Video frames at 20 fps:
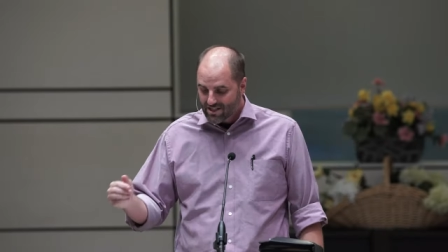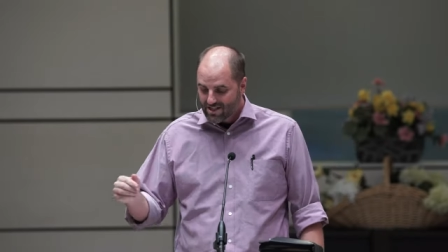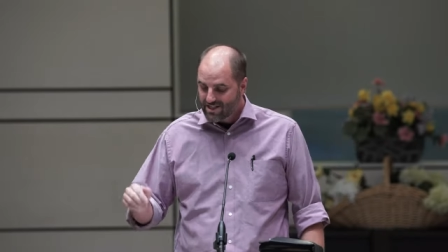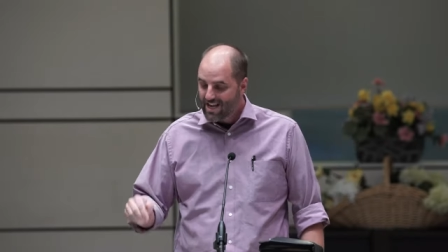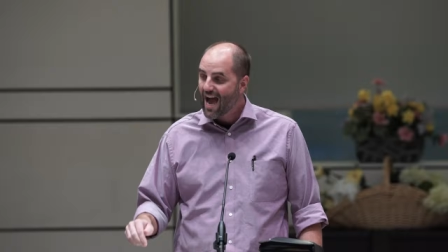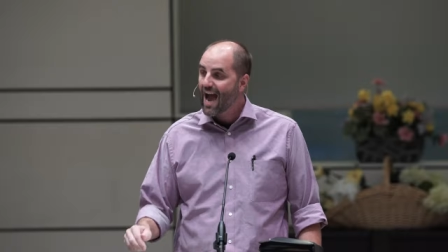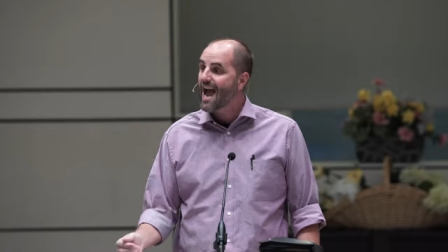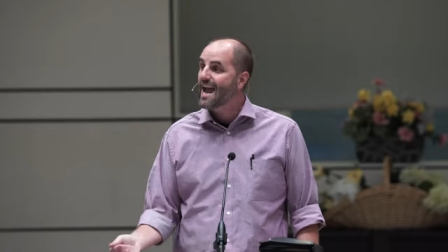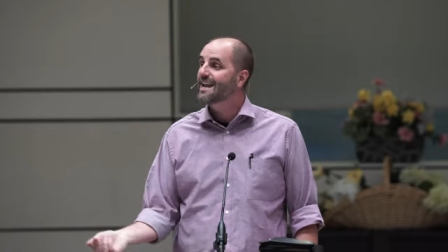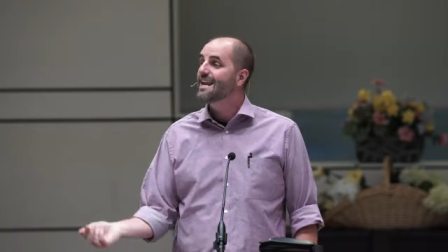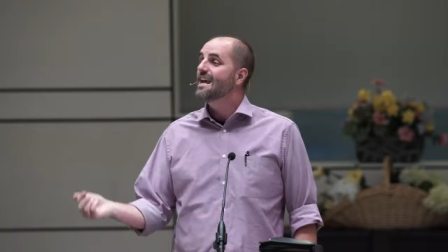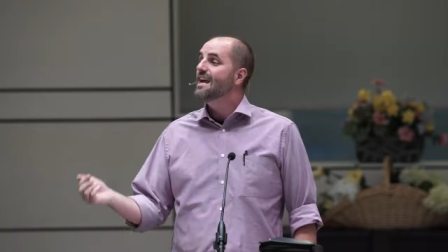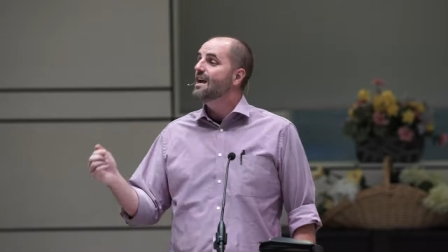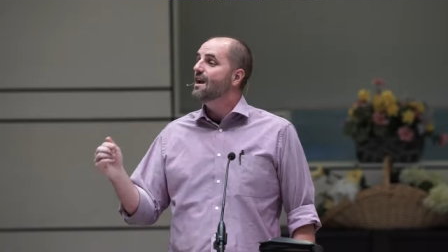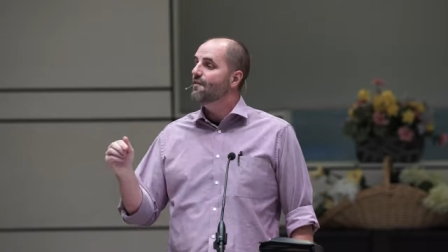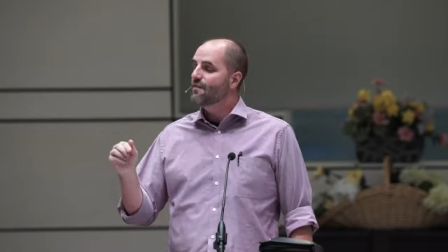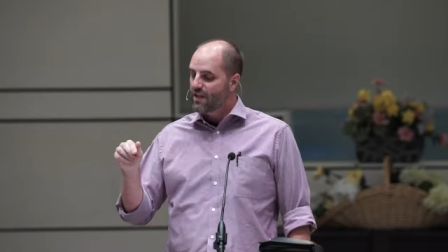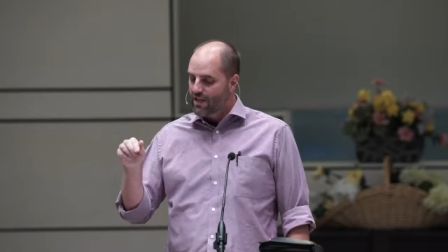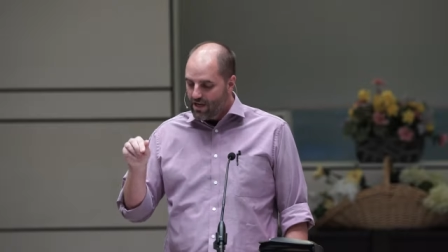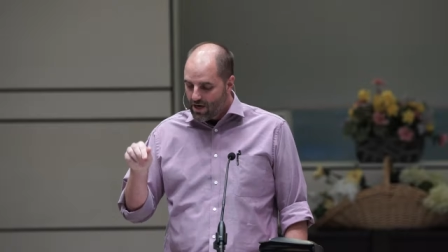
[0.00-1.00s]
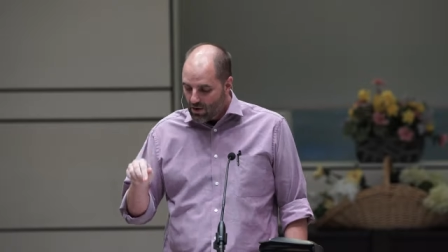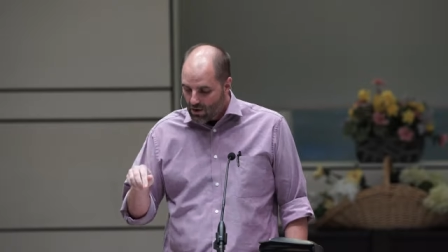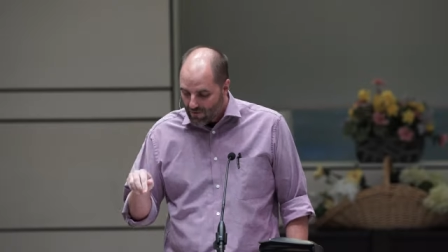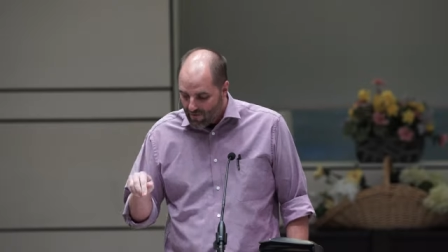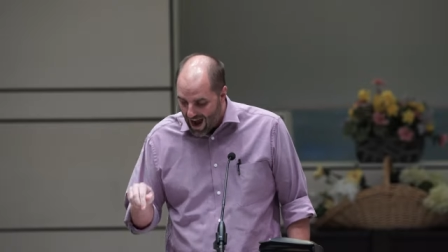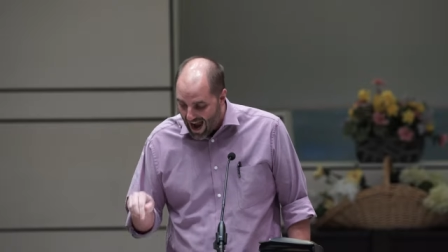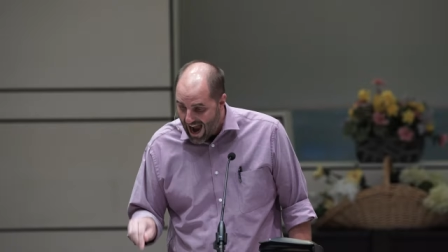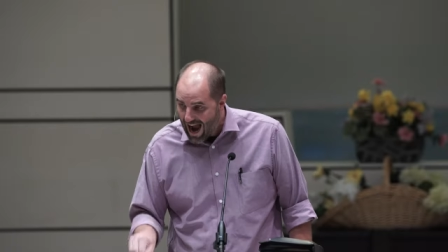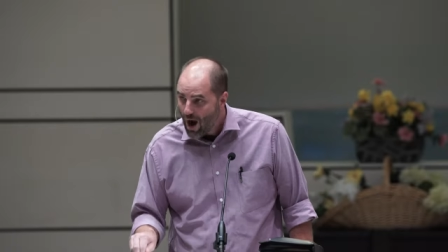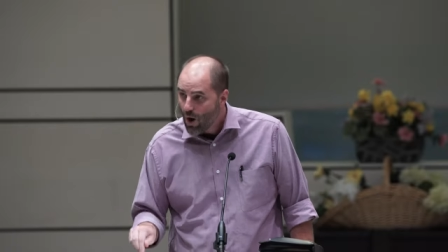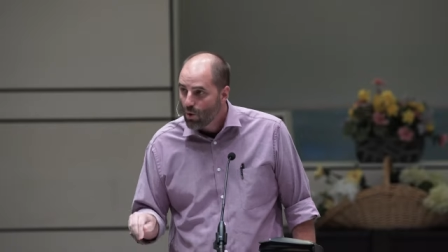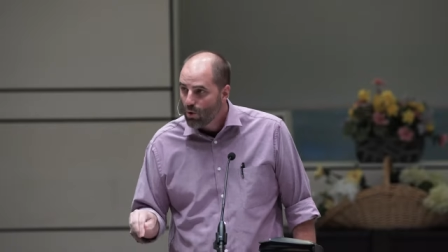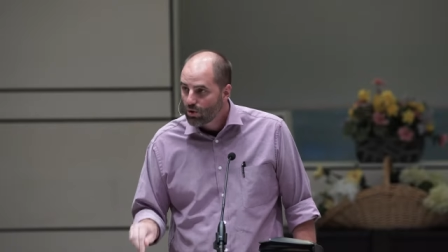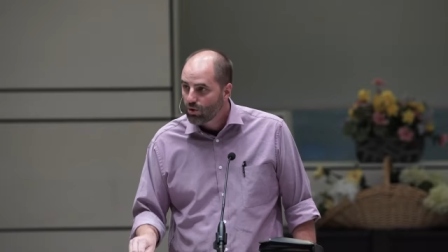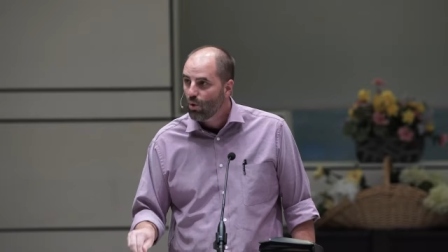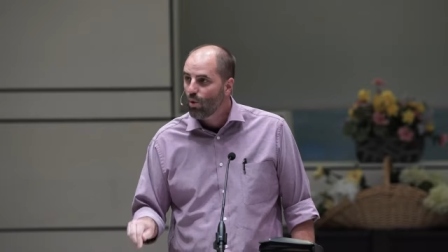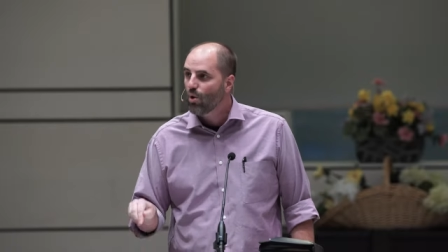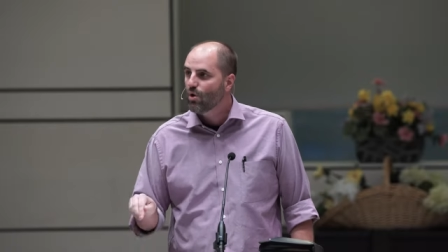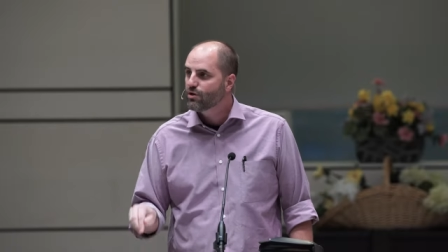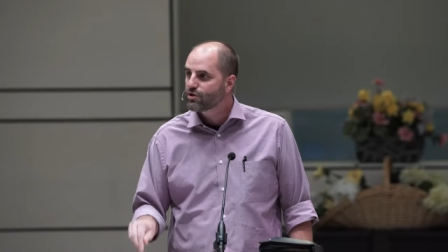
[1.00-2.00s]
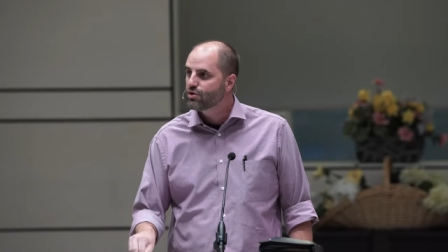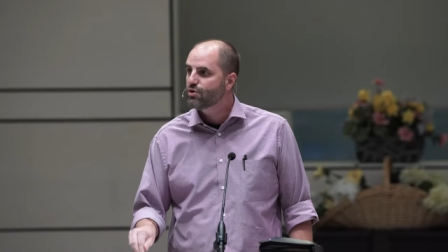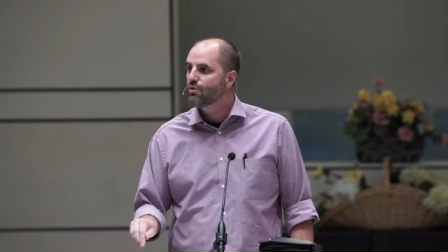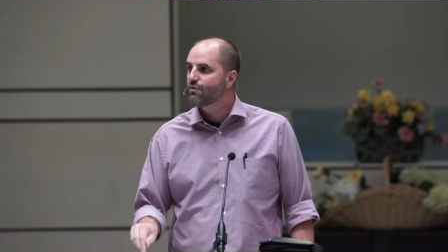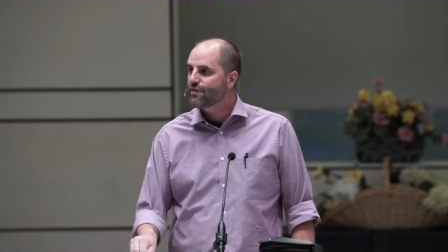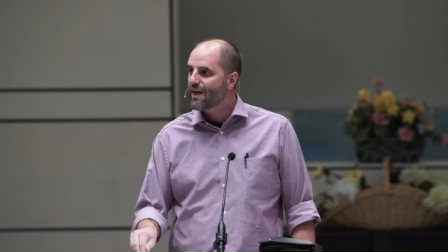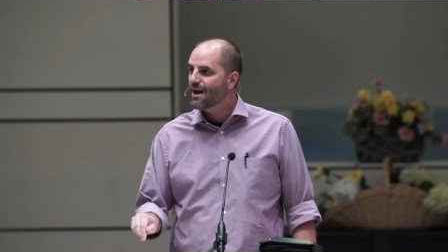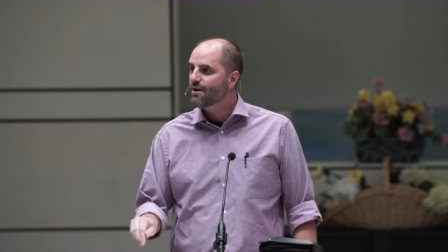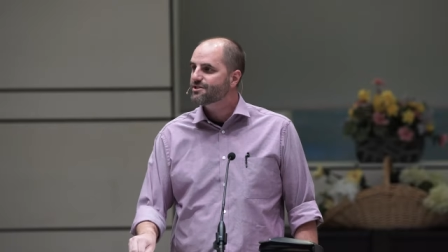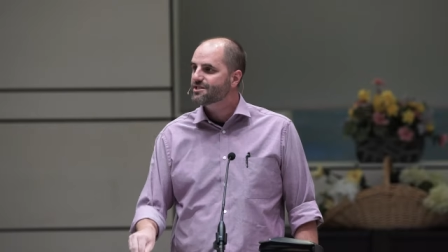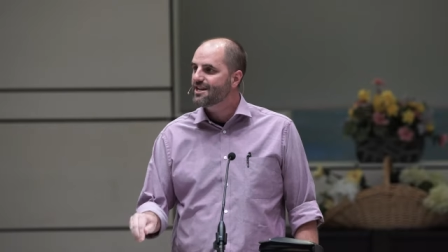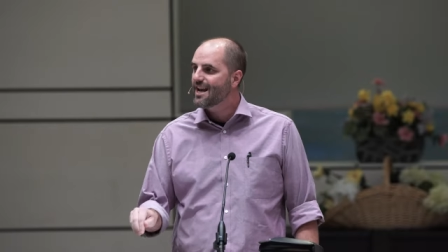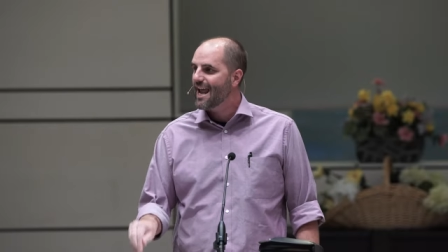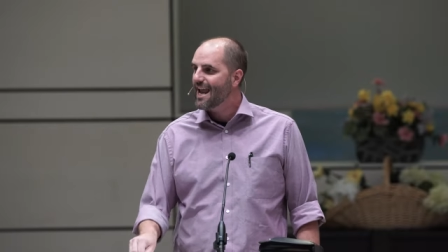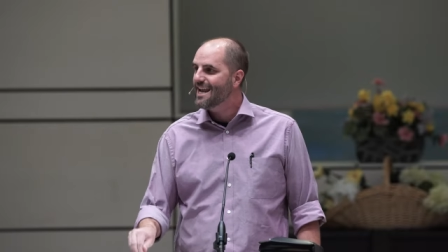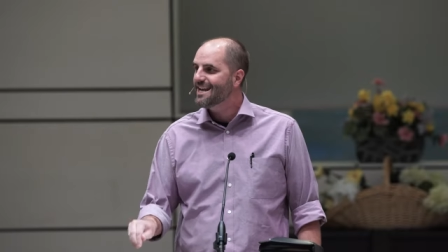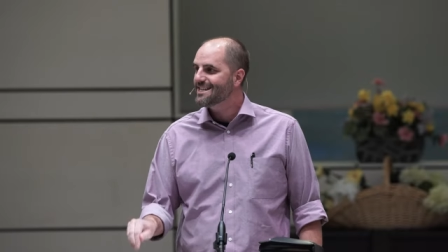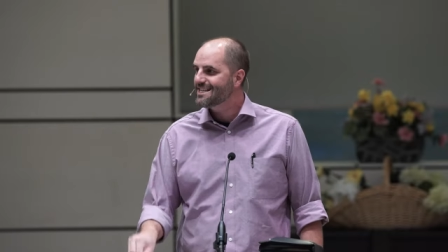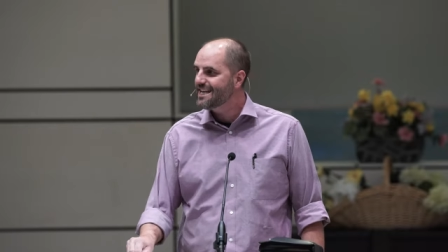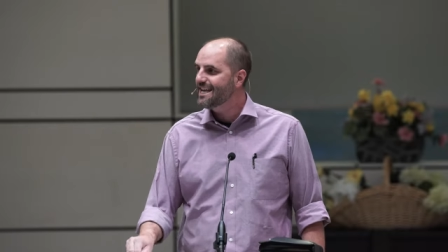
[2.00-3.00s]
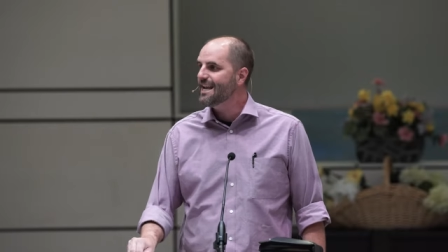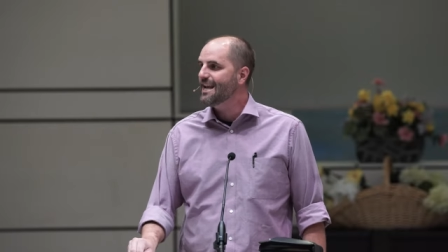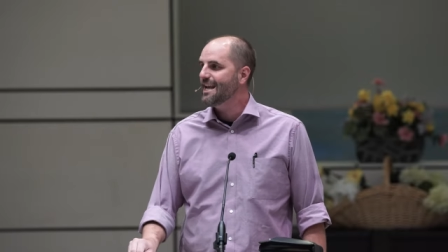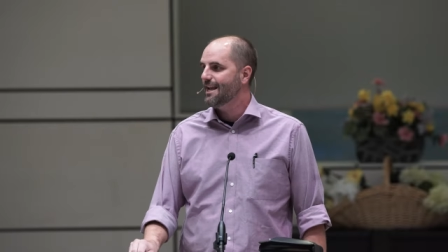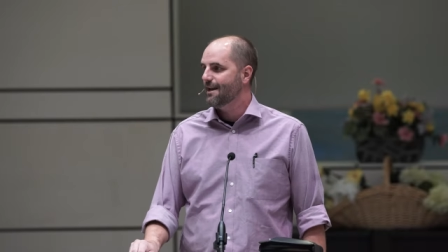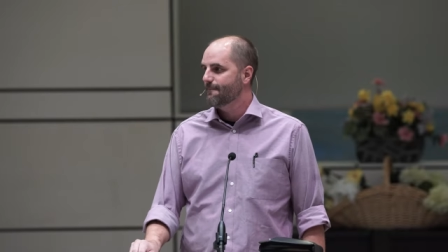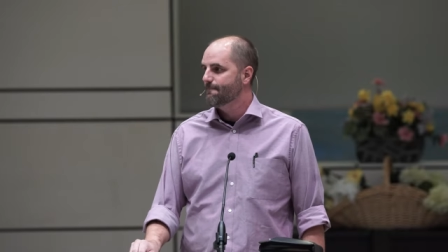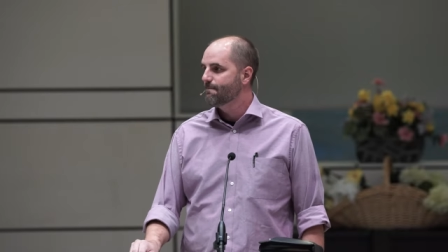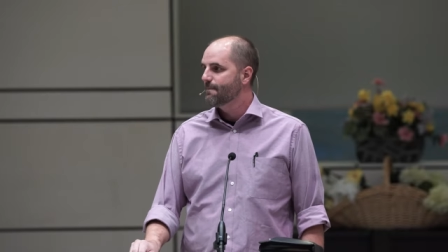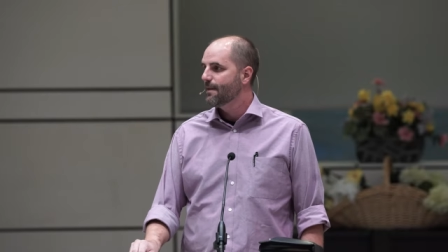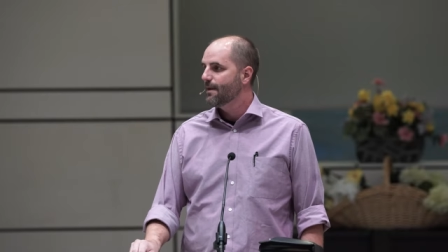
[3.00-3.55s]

died in the year of our Lord, 2018.